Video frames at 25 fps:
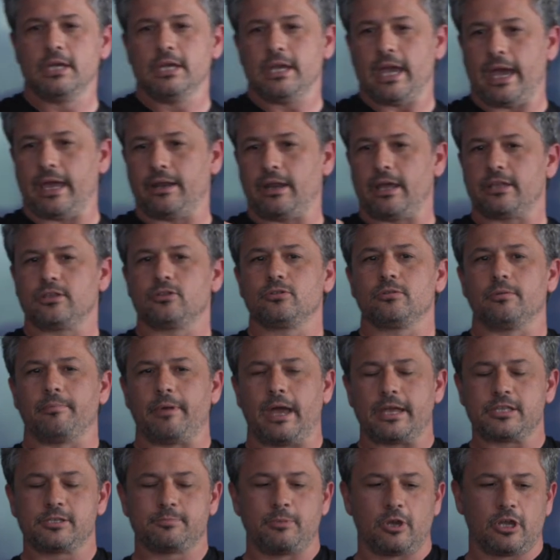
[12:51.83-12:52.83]
And
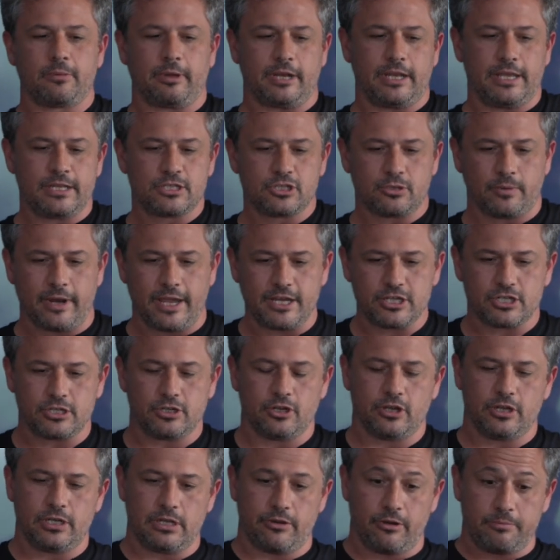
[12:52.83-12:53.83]
I spoke about iteration
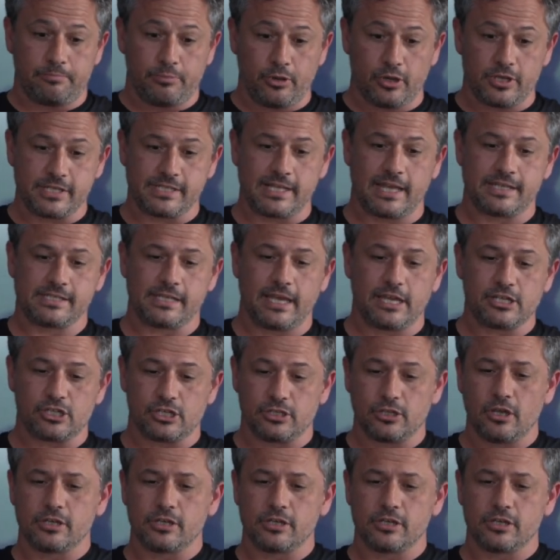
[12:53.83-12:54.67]
earlier and personalization.